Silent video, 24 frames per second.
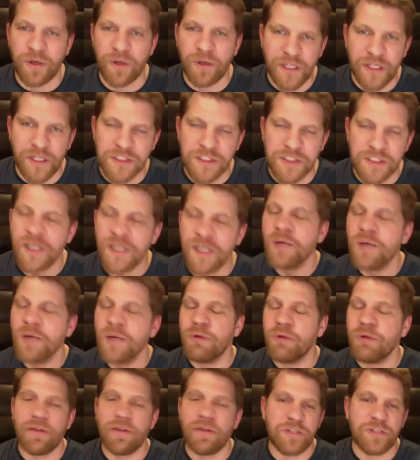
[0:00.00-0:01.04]
His
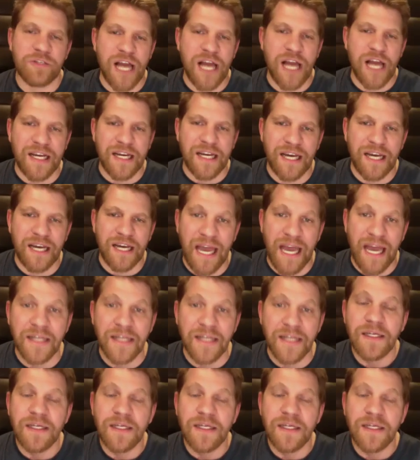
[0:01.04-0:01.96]
brother Shaka and